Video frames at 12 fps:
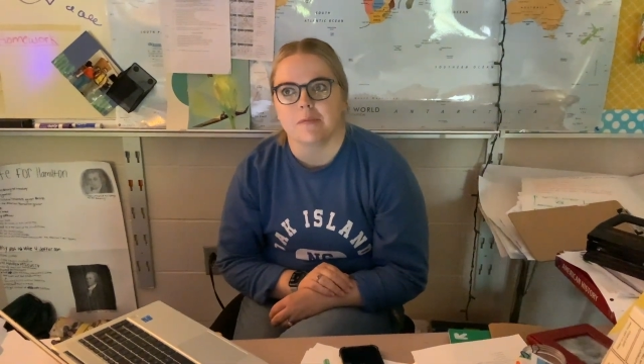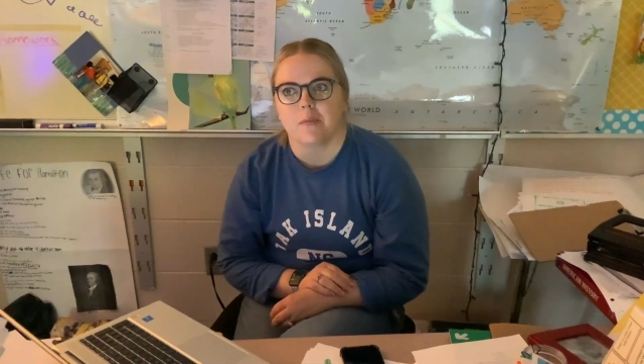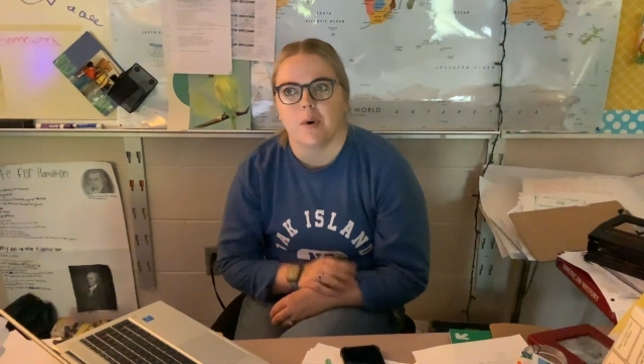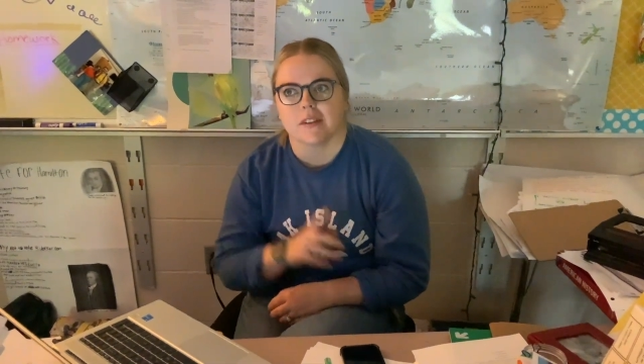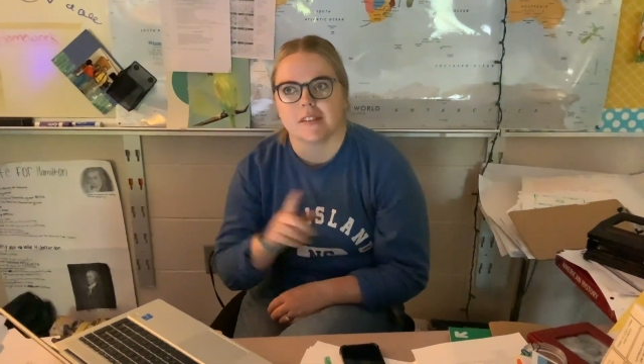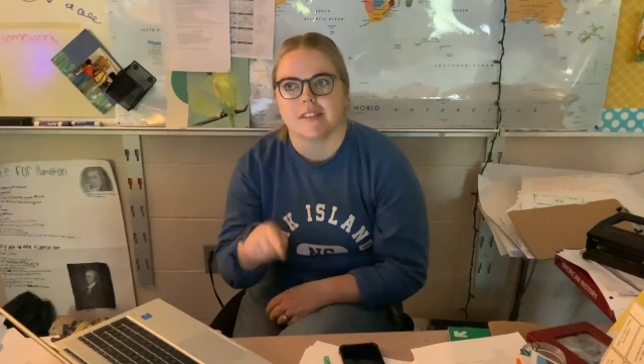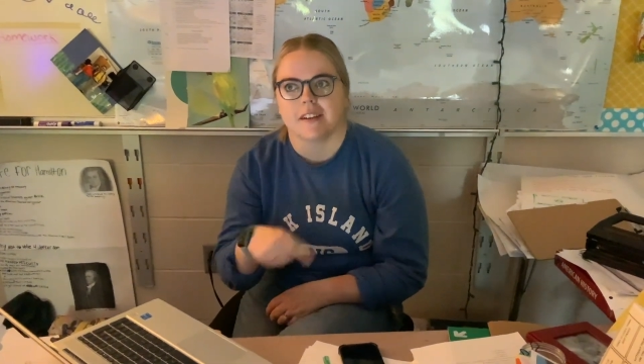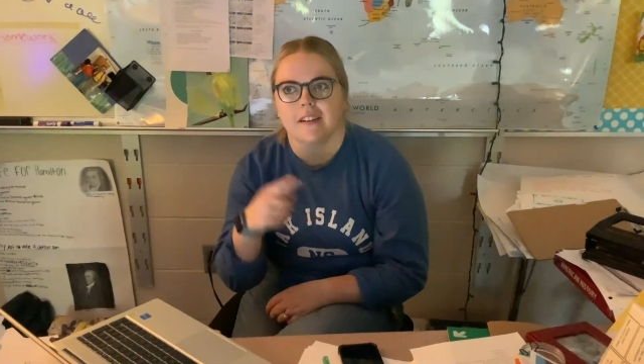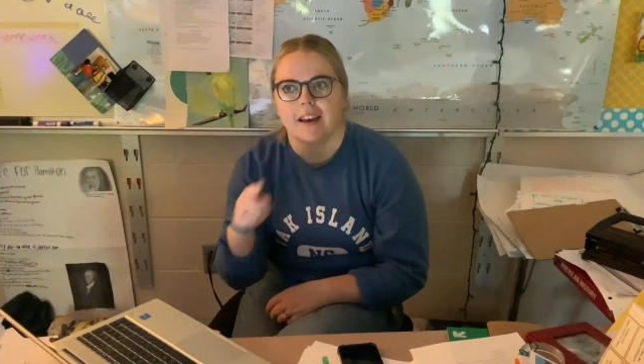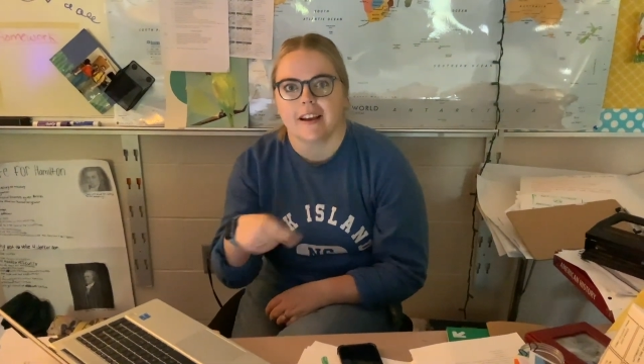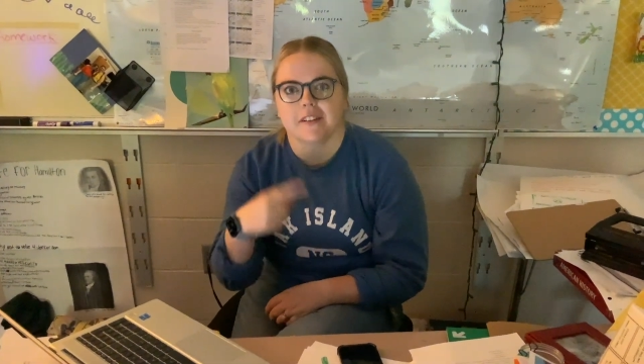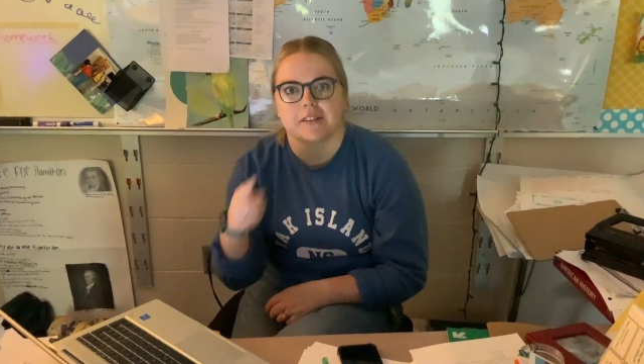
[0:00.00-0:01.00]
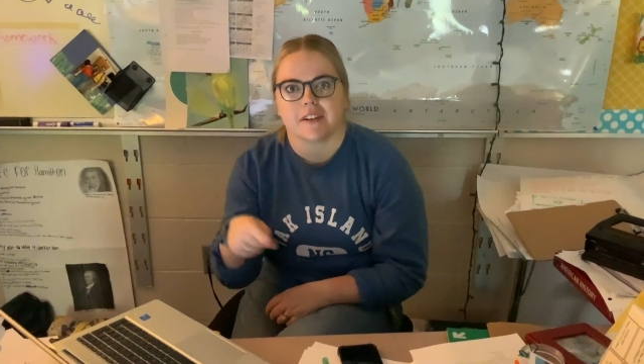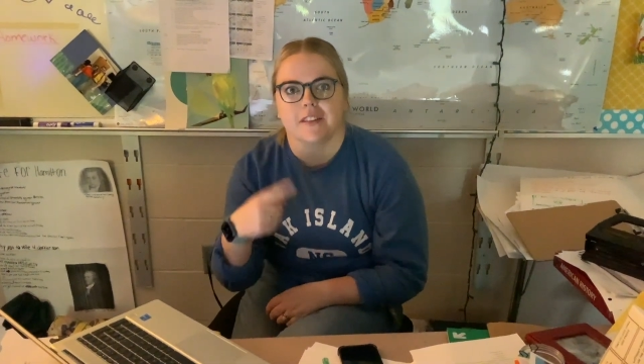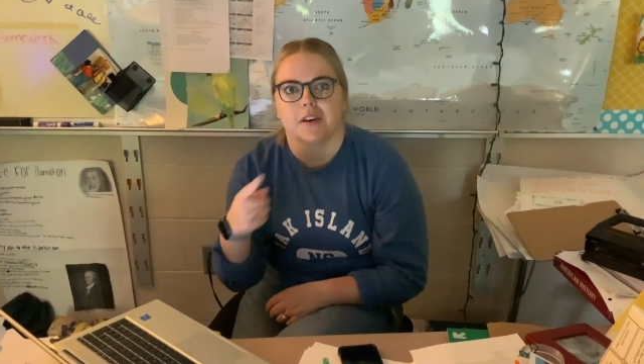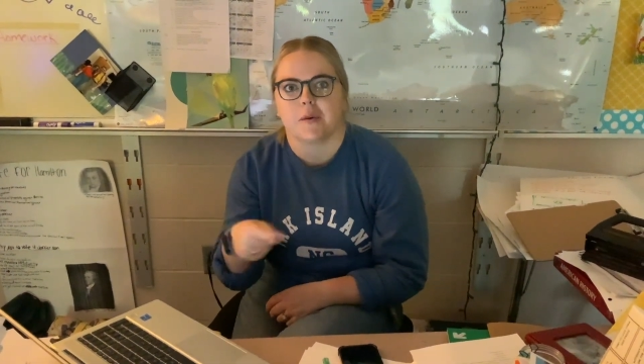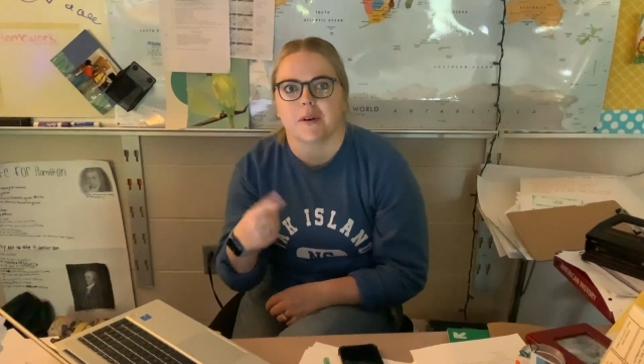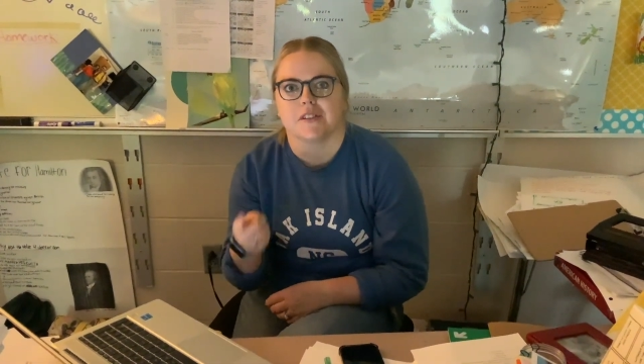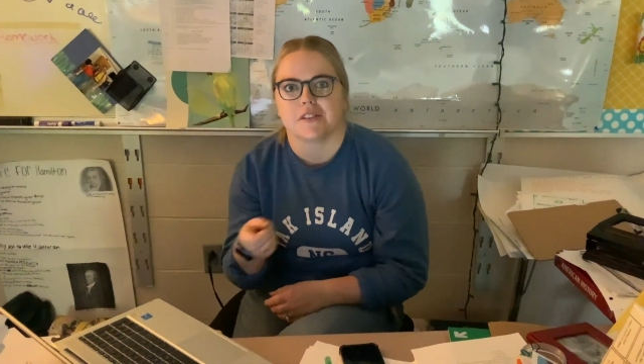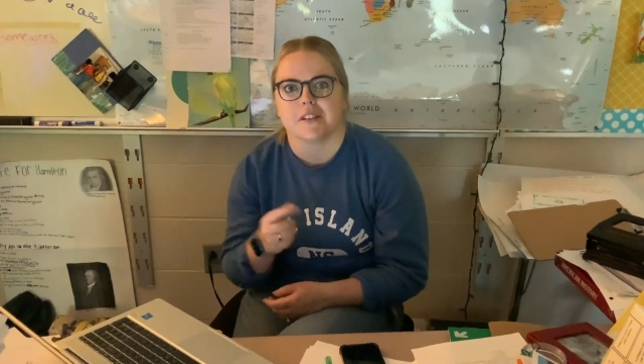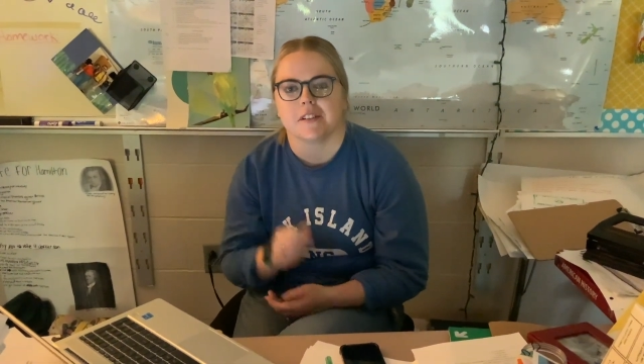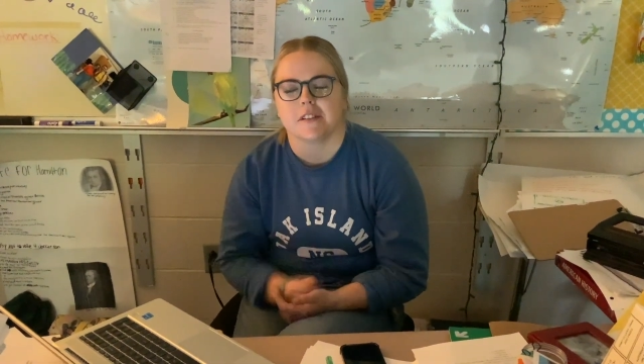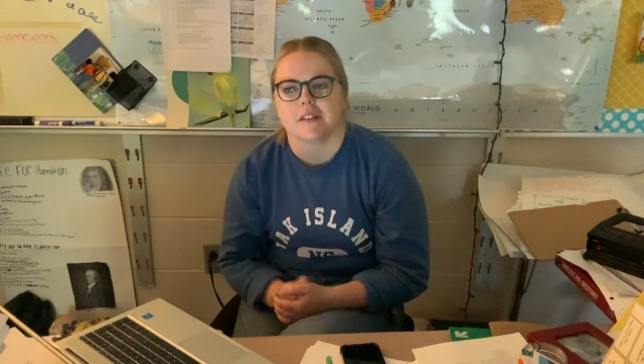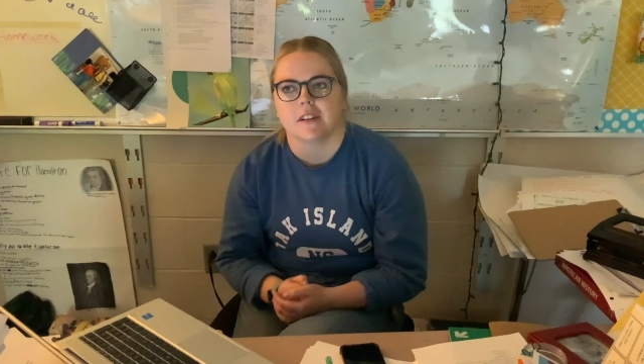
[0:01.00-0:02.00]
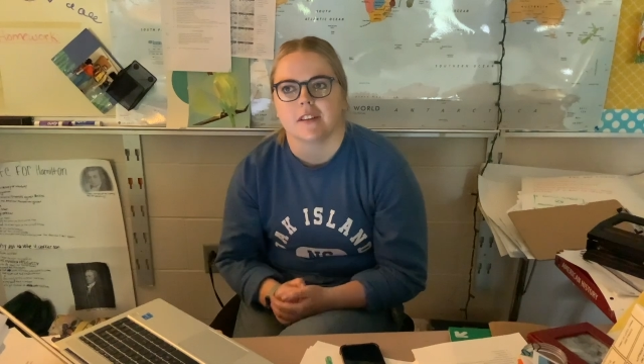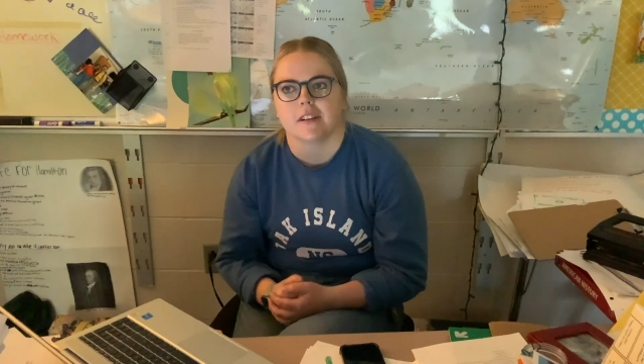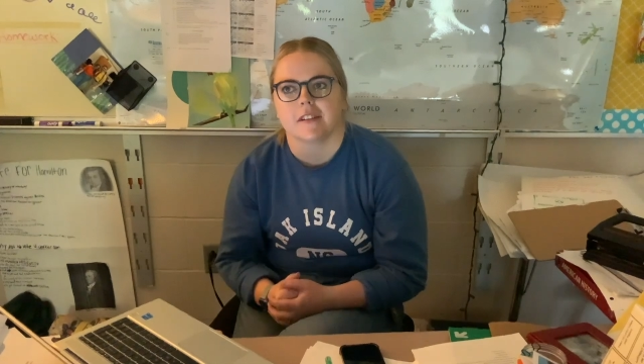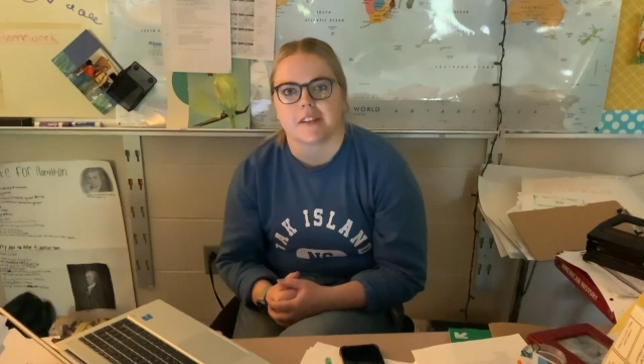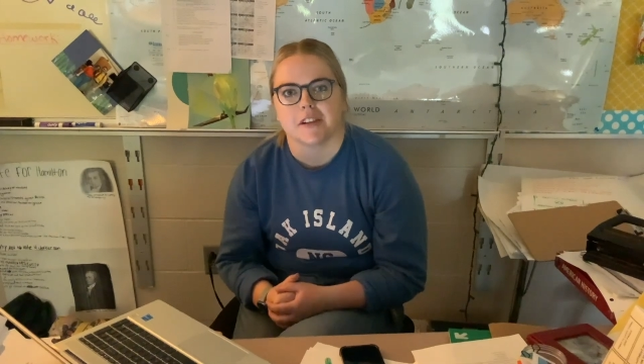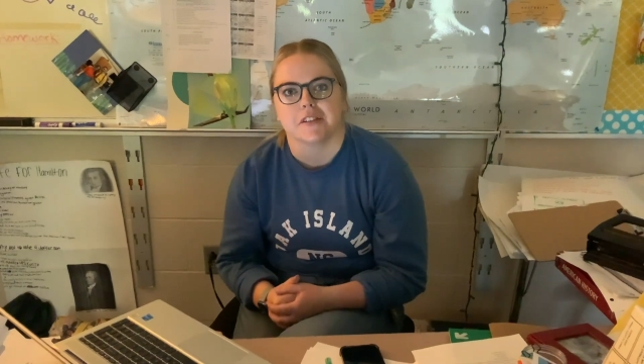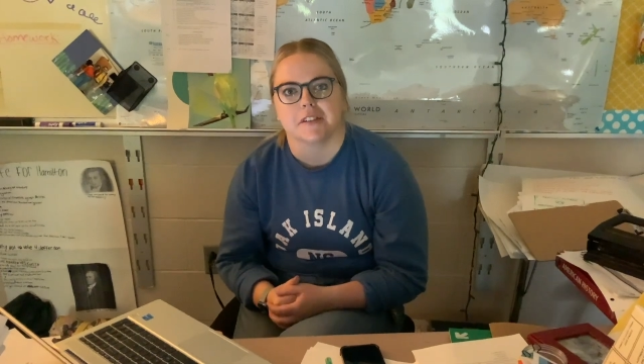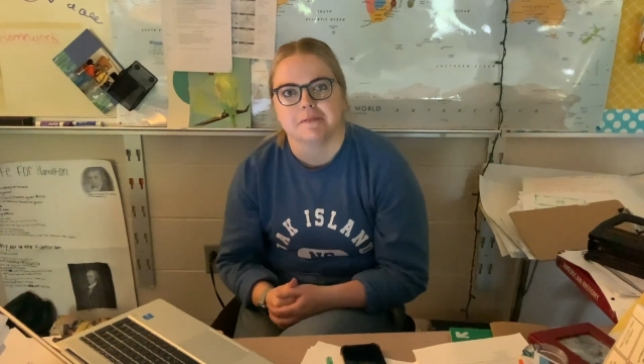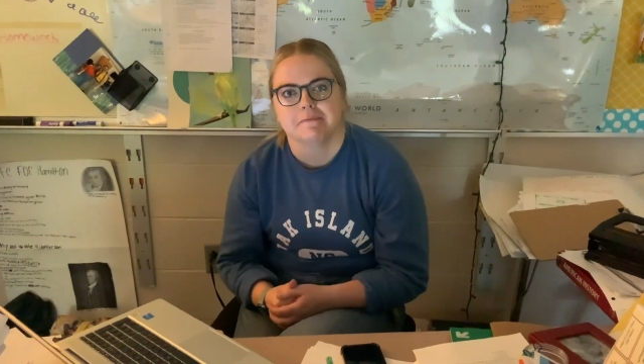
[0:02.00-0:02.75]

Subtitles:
while still answering the questions in the discussion.